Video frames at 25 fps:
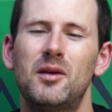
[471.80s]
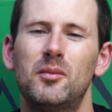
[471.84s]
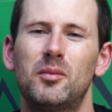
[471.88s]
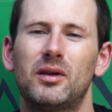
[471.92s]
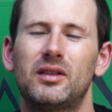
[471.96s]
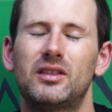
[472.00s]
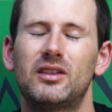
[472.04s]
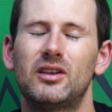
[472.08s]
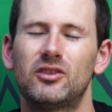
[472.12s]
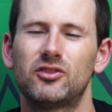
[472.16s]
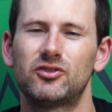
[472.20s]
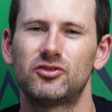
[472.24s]

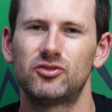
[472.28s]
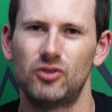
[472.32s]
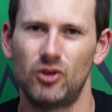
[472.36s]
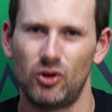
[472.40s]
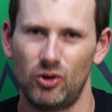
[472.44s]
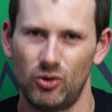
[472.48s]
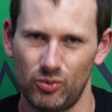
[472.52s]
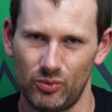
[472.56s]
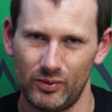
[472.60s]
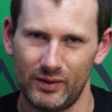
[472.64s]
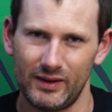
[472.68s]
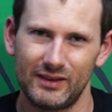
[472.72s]
but there's
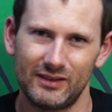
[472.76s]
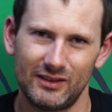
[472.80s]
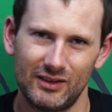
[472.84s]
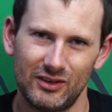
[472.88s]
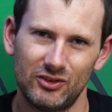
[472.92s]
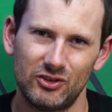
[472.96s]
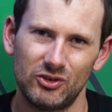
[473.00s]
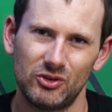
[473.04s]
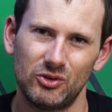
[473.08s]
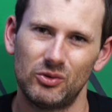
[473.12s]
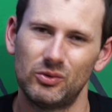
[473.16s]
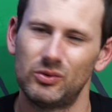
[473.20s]
no reason
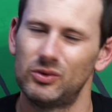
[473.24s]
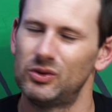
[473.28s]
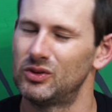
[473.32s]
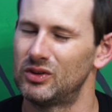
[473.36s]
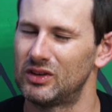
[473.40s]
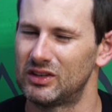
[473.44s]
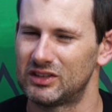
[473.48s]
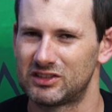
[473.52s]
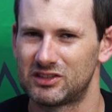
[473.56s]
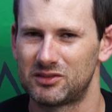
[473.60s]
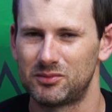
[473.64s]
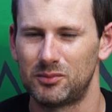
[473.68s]
to. You
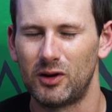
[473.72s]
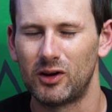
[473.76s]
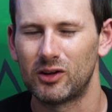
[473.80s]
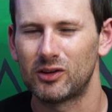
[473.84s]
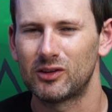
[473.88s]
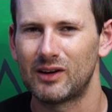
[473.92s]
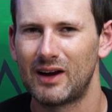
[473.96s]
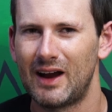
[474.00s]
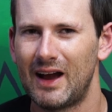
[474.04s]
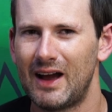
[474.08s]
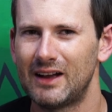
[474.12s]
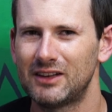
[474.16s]
get
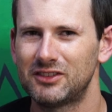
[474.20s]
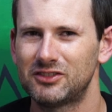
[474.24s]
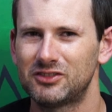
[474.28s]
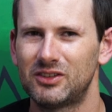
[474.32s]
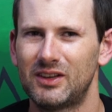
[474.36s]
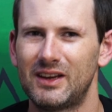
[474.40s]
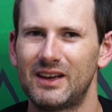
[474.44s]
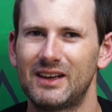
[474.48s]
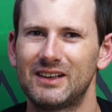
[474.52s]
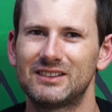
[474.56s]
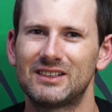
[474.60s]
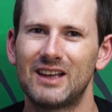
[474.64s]
smaller
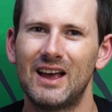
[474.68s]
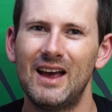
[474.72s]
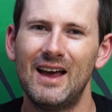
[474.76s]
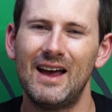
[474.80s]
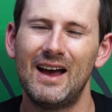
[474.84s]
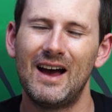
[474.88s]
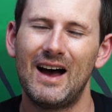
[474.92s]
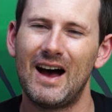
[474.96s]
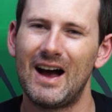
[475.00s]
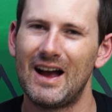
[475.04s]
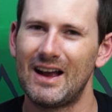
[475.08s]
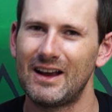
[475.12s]
hatchlings,
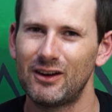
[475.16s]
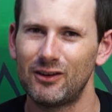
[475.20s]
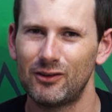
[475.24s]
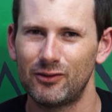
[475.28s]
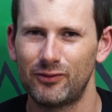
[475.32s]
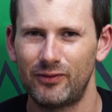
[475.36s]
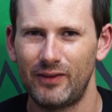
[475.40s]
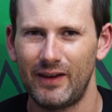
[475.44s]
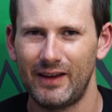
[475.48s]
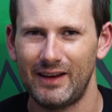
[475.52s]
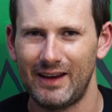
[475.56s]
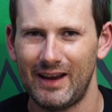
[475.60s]
higher
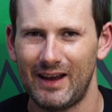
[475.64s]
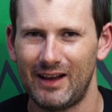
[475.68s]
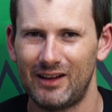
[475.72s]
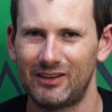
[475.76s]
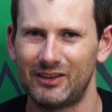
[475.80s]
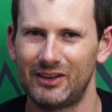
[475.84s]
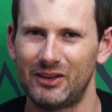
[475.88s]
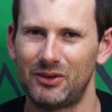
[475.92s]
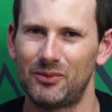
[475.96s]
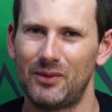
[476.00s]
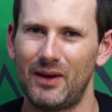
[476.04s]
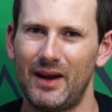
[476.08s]

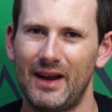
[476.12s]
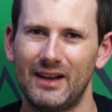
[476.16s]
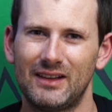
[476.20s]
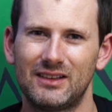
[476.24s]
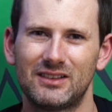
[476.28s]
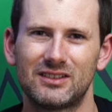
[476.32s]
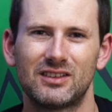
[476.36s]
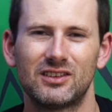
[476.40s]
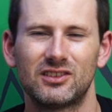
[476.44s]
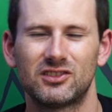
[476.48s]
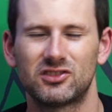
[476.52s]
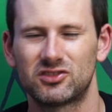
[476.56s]
fatality rates,
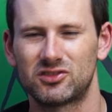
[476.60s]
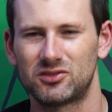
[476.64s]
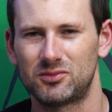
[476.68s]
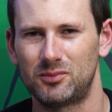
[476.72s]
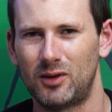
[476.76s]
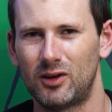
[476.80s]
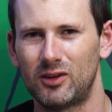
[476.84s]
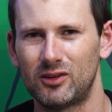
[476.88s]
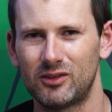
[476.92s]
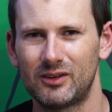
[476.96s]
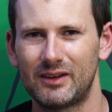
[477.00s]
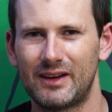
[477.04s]

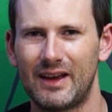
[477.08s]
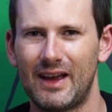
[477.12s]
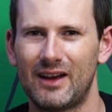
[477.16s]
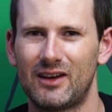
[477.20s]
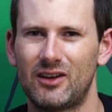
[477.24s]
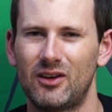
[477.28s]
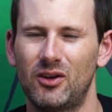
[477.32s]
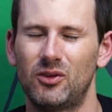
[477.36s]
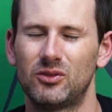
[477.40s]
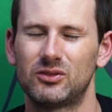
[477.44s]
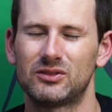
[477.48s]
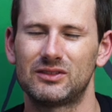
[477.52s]
smaller
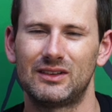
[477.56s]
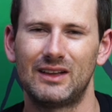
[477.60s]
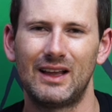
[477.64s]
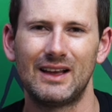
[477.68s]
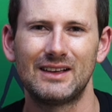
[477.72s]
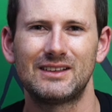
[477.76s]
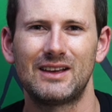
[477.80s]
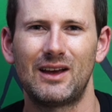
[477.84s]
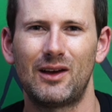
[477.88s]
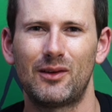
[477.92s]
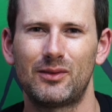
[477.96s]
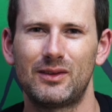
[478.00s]
geckos,
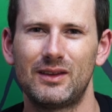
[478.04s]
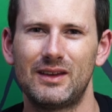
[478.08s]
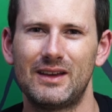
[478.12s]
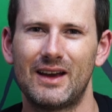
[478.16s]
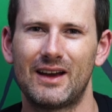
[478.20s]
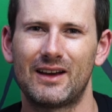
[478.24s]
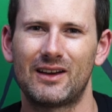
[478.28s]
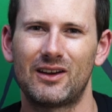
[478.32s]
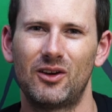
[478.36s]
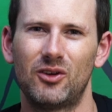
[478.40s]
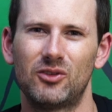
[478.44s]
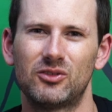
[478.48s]
less healthy
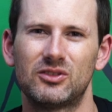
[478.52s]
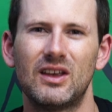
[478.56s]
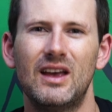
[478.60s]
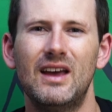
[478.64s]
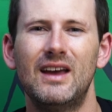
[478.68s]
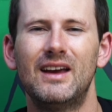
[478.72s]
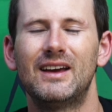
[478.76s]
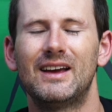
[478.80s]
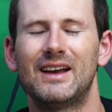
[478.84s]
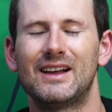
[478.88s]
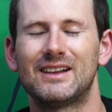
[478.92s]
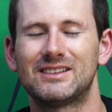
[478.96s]
geckos.
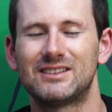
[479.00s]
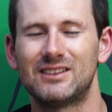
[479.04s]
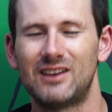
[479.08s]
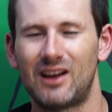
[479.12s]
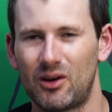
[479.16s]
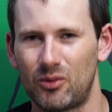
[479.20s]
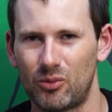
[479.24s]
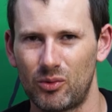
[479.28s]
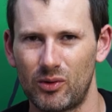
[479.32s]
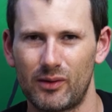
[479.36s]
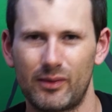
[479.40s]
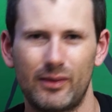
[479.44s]
It's
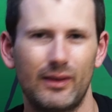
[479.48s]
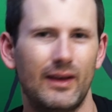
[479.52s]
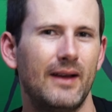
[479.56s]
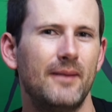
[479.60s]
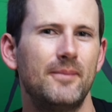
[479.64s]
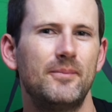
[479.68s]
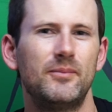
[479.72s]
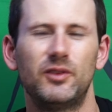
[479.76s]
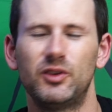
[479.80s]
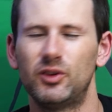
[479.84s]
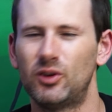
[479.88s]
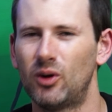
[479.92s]
not worth it.
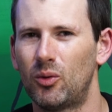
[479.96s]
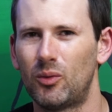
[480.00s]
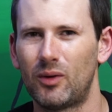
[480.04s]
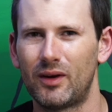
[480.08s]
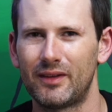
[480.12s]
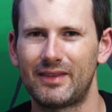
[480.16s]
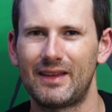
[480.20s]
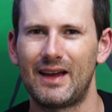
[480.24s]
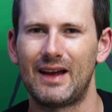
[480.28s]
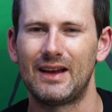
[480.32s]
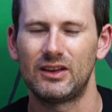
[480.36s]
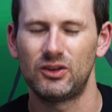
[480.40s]
You don't
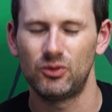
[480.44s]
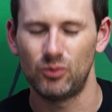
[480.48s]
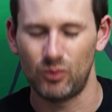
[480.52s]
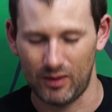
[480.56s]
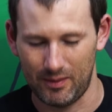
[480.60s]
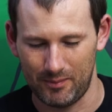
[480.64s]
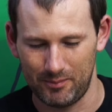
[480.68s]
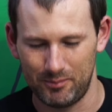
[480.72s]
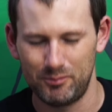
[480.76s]
want that. You want